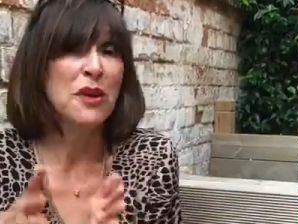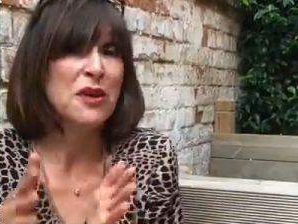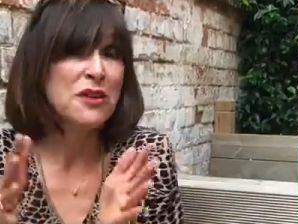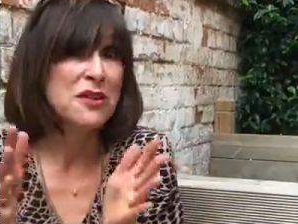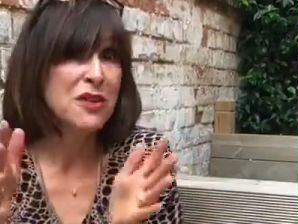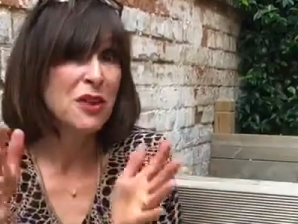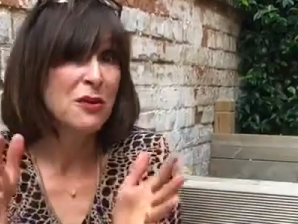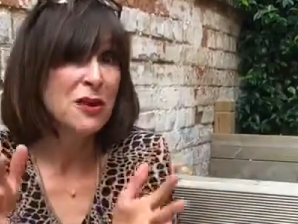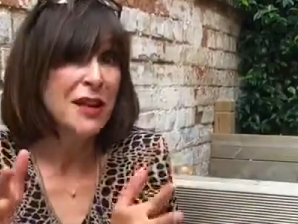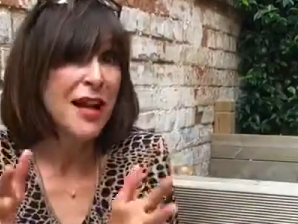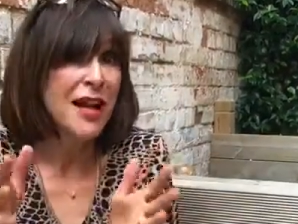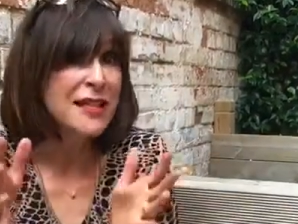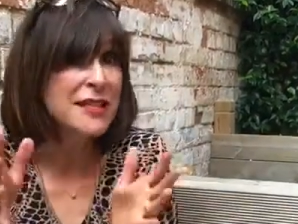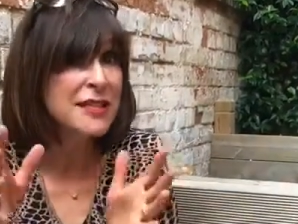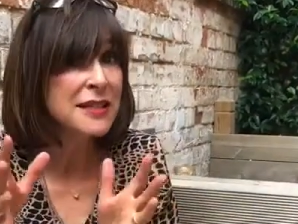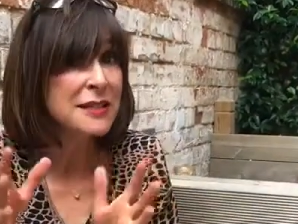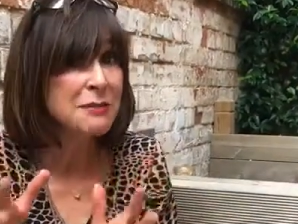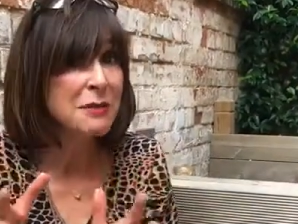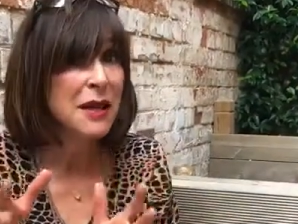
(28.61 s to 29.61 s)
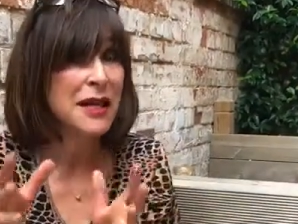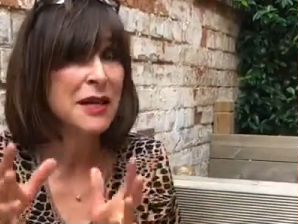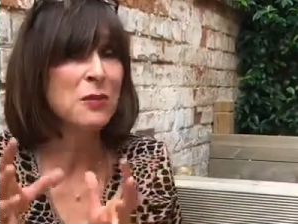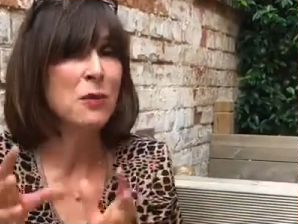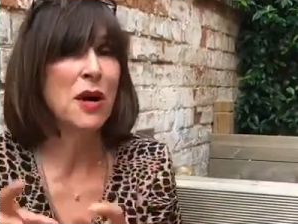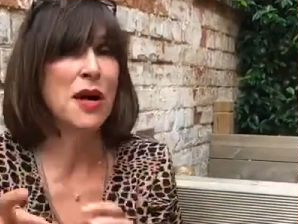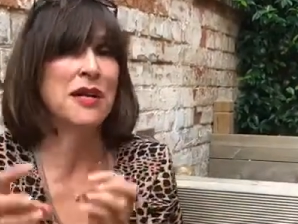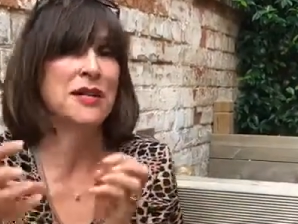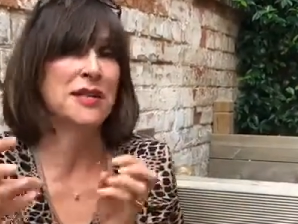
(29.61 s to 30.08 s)
So less in many
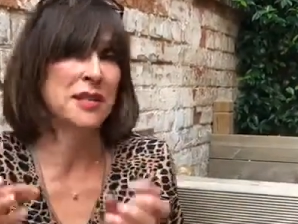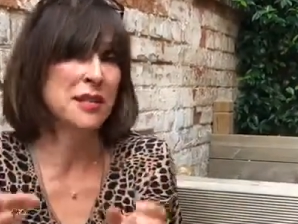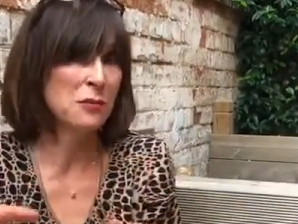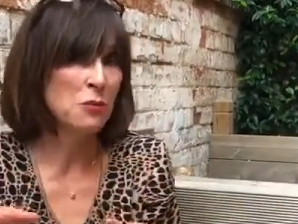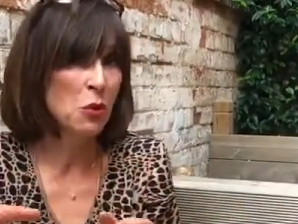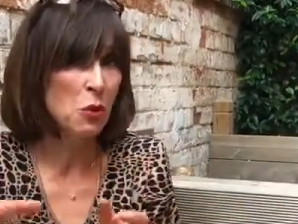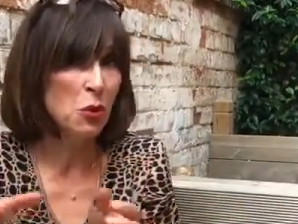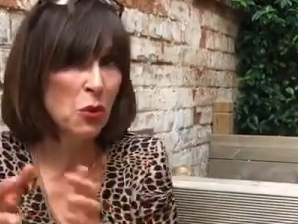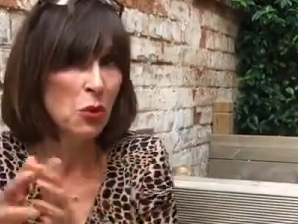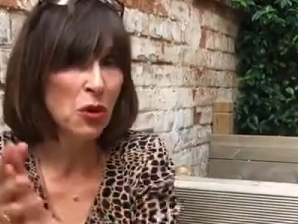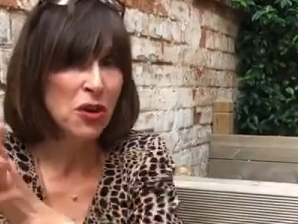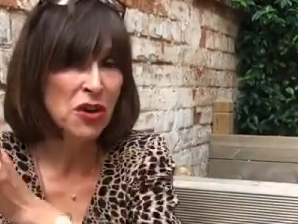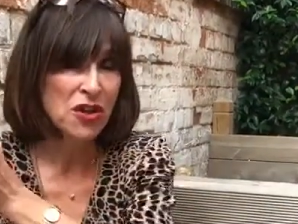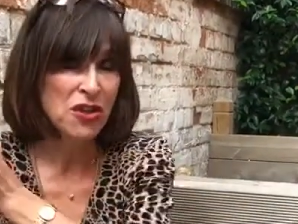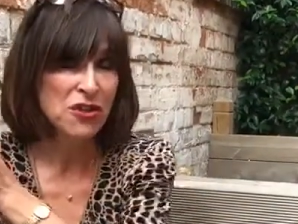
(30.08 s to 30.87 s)
ways is more.